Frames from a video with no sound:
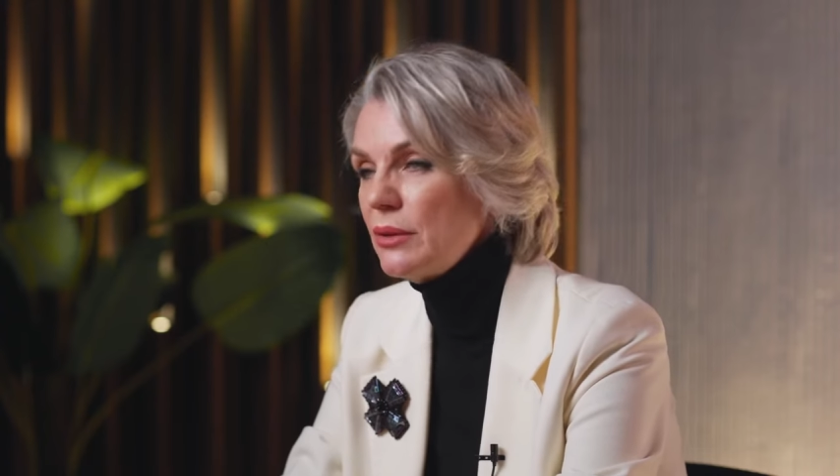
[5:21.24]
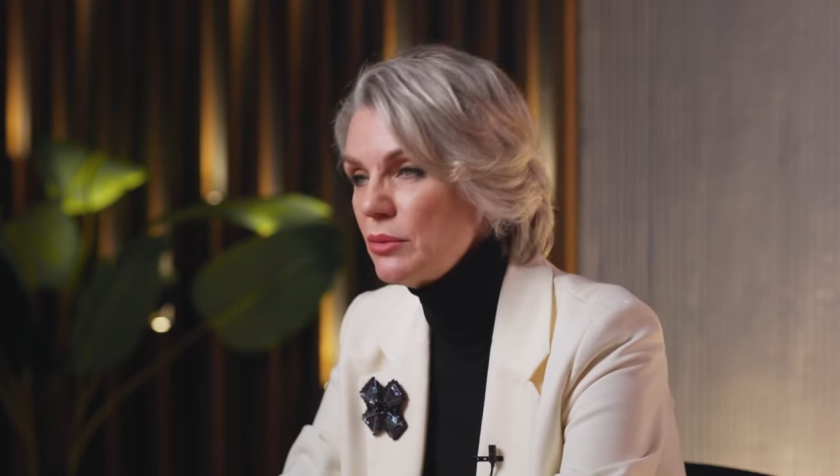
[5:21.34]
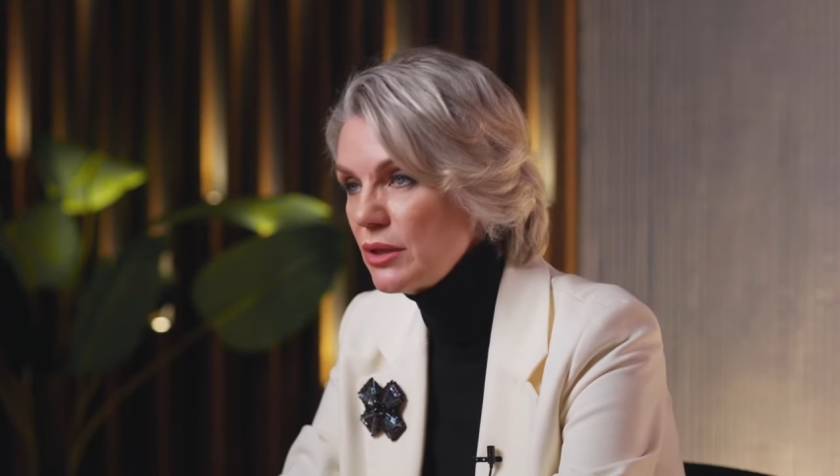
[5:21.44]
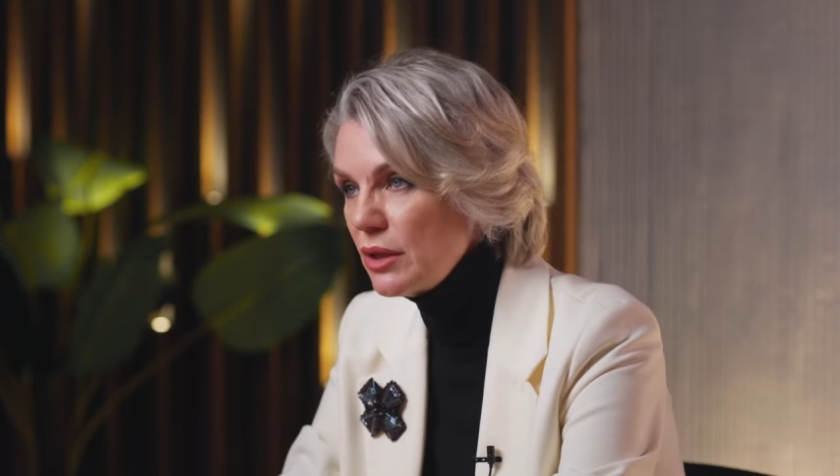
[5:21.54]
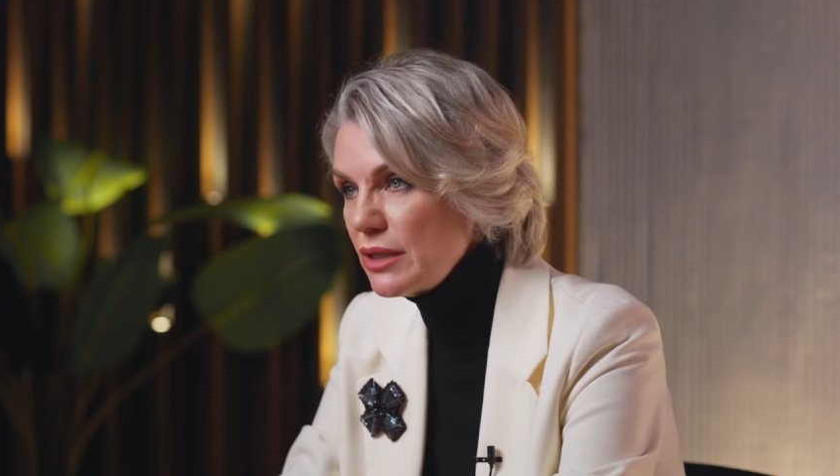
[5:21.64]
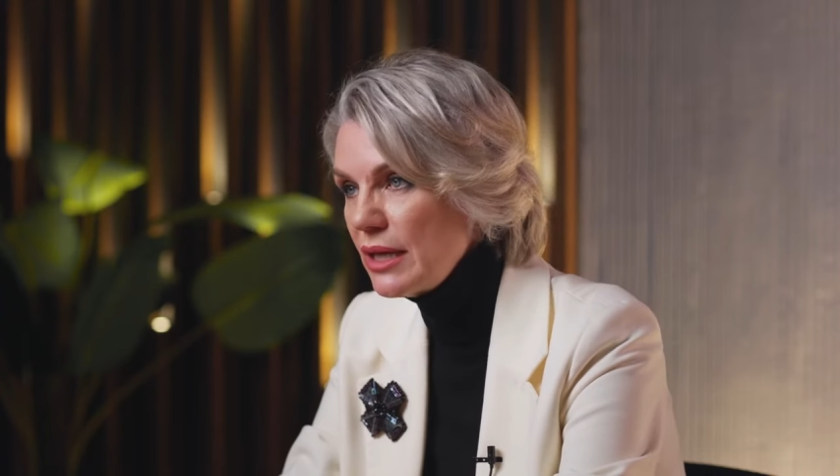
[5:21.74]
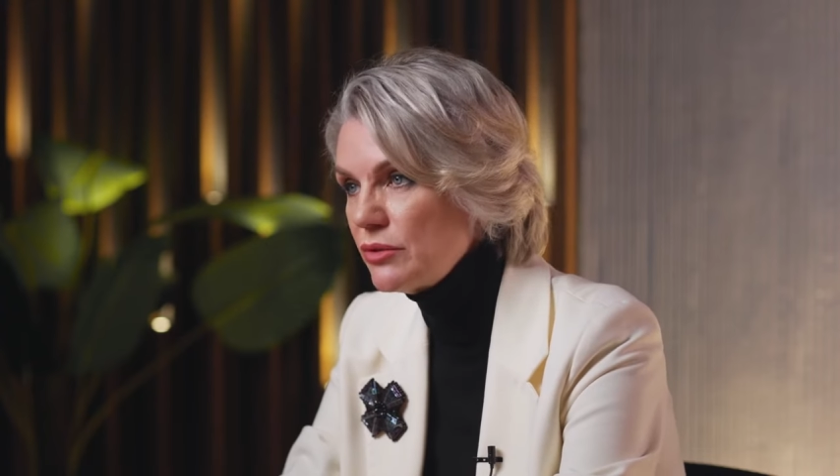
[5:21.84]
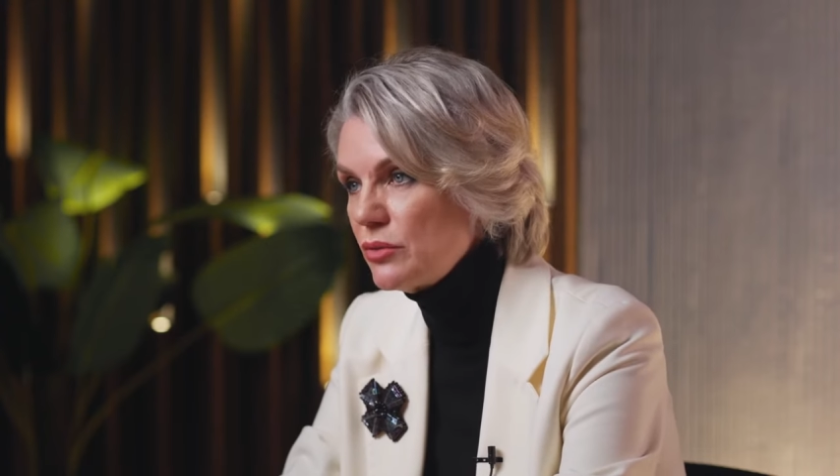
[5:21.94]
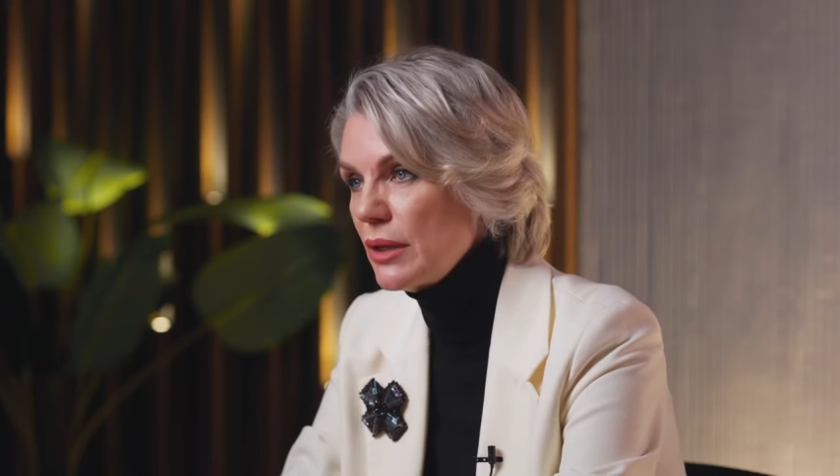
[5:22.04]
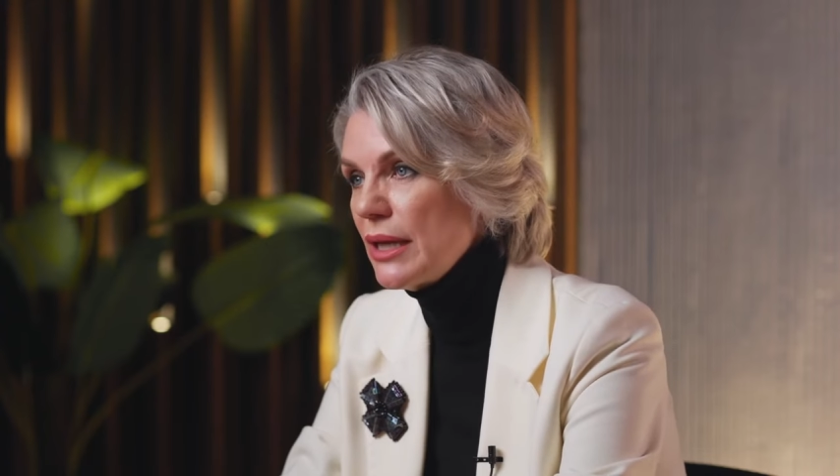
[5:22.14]
But not
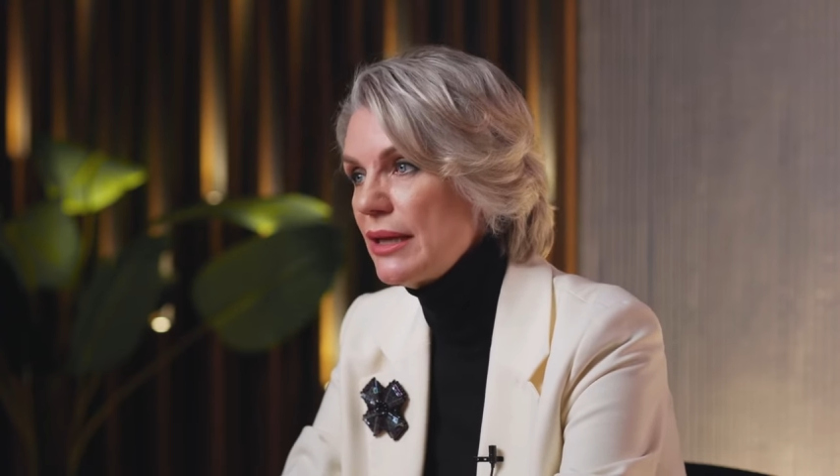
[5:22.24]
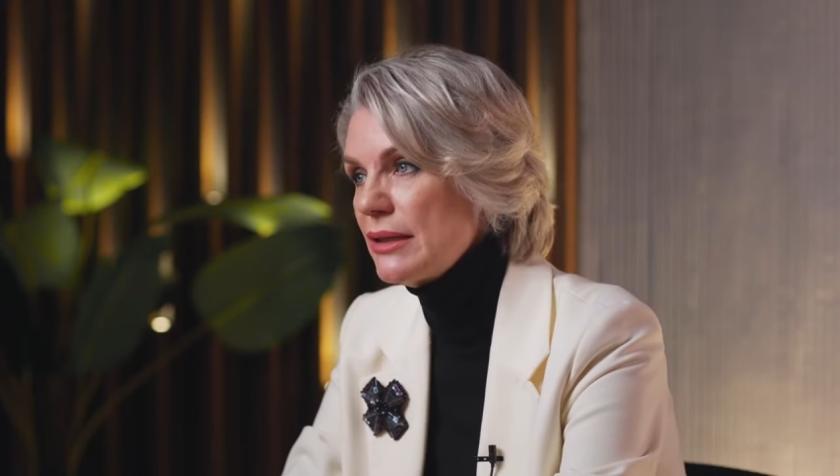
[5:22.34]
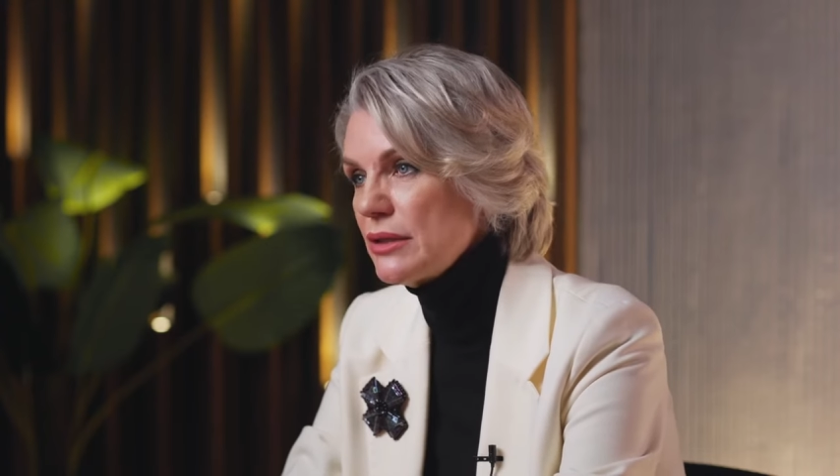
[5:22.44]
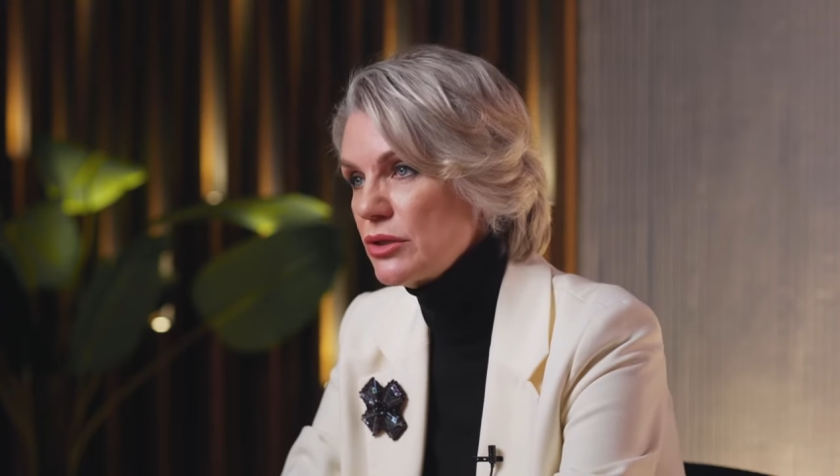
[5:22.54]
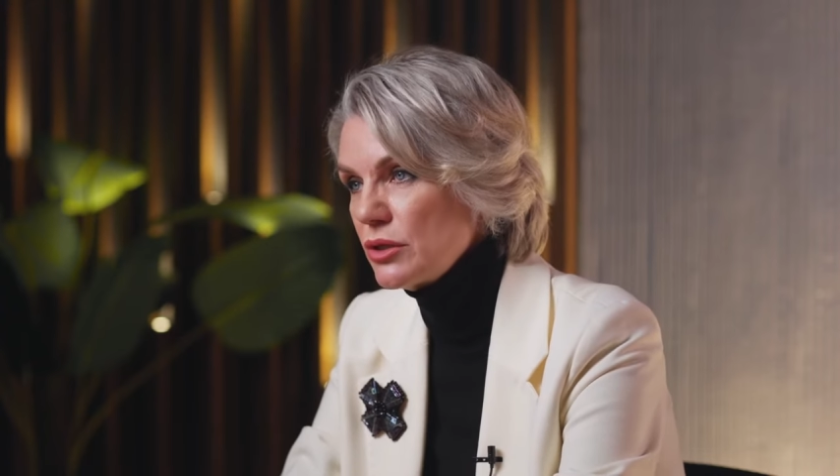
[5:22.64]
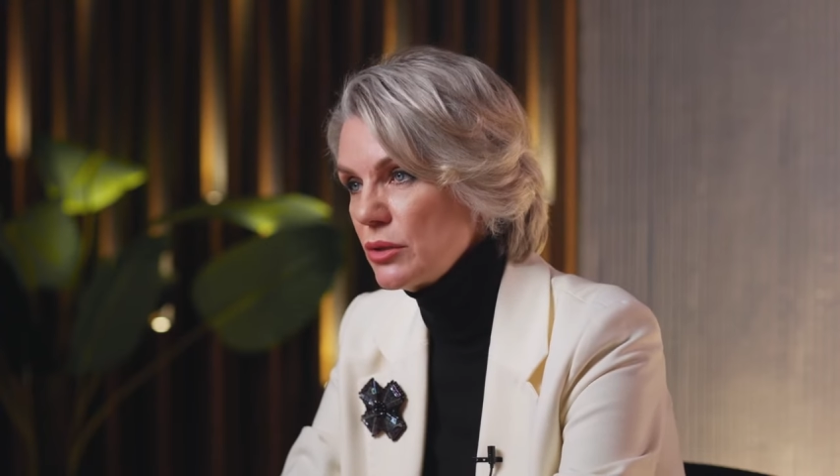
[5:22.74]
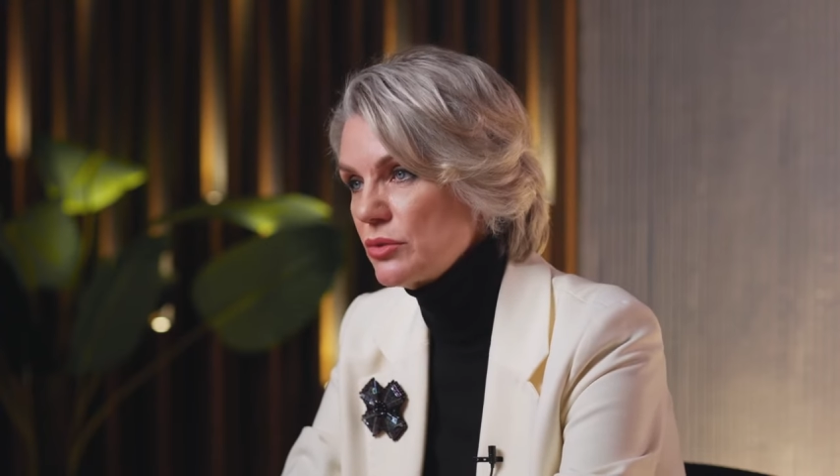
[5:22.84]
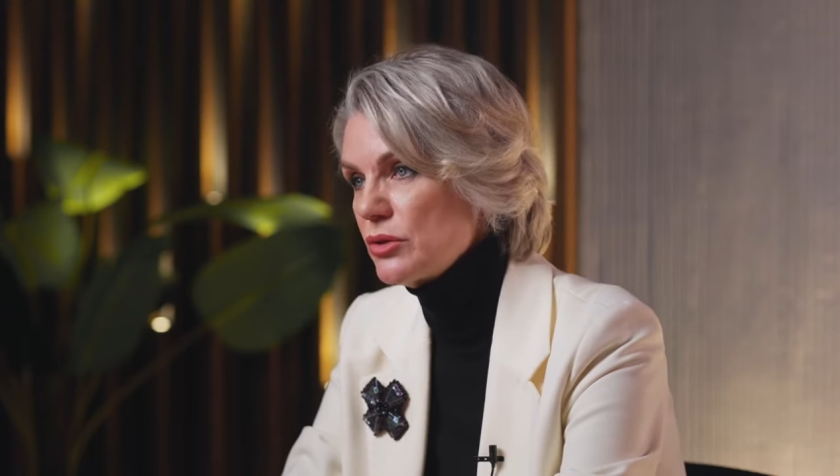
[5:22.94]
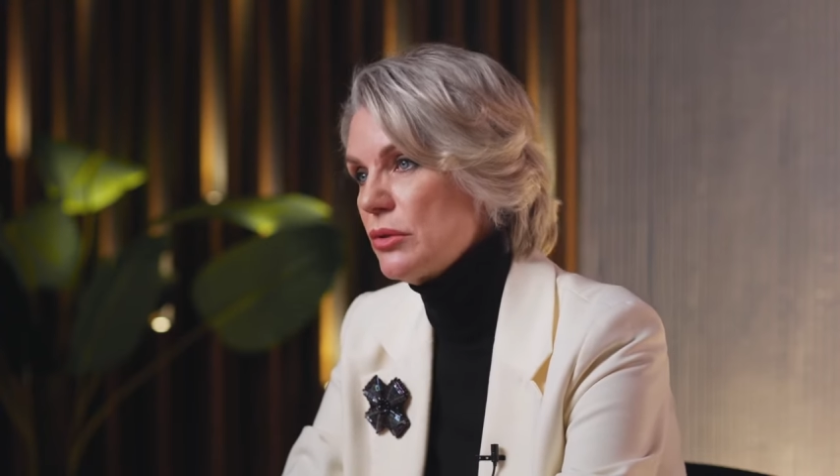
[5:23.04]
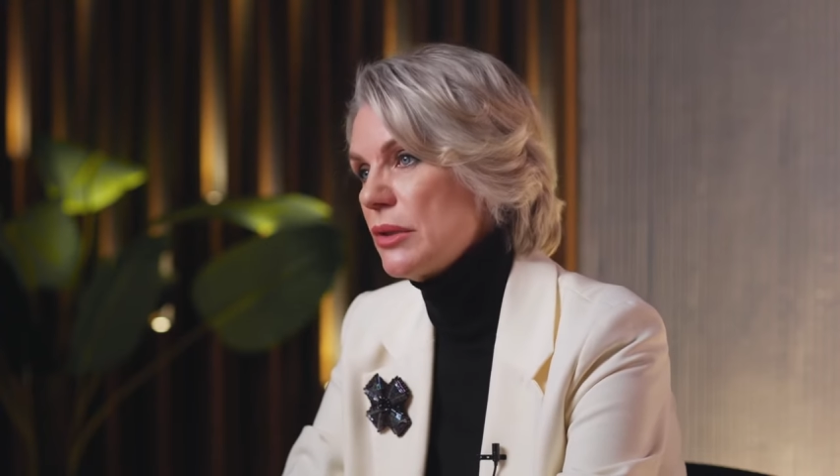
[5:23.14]
everyone has such an
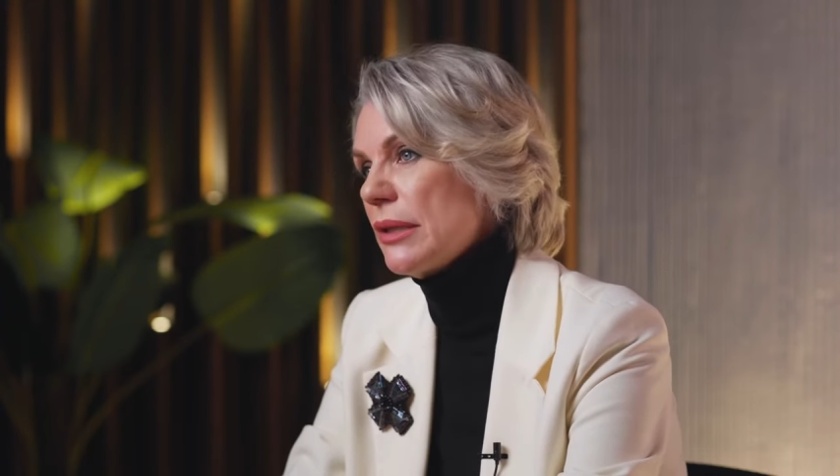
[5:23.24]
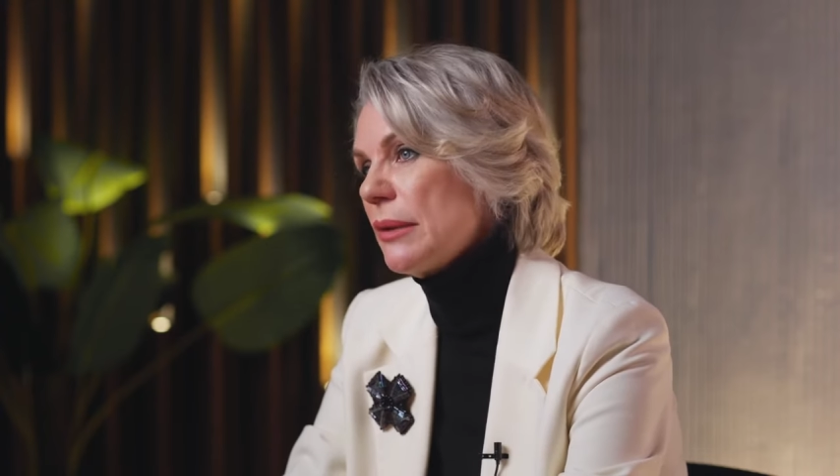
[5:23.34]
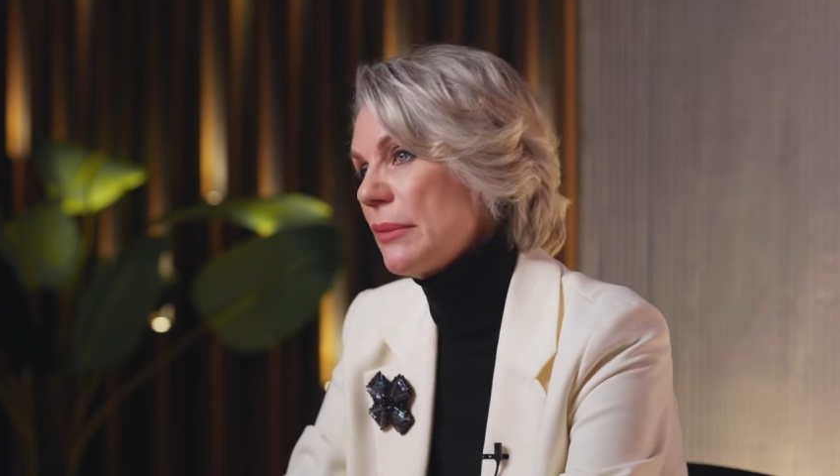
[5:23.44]
opportunity,